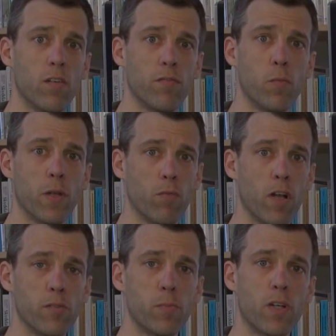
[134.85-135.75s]
of wet
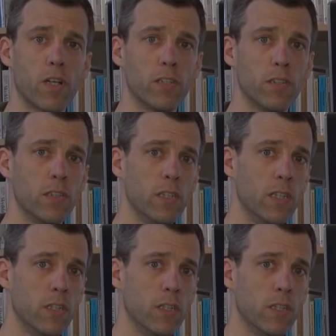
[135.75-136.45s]
rice production,